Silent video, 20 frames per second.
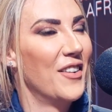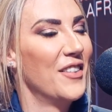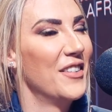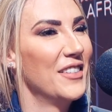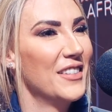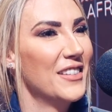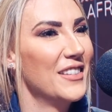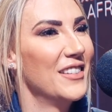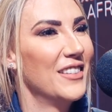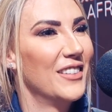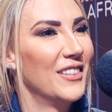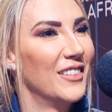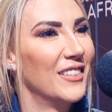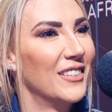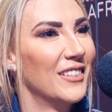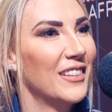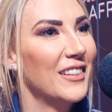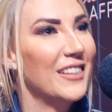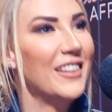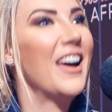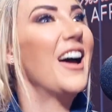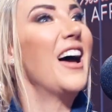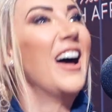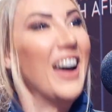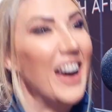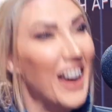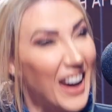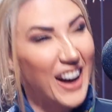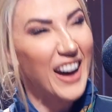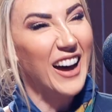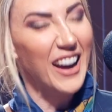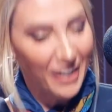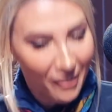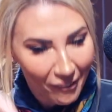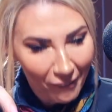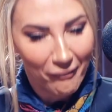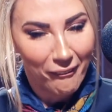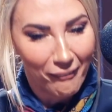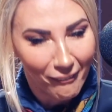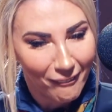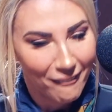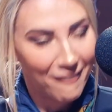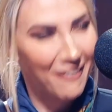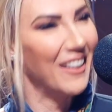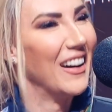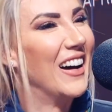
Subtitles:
With lemons? What do I use?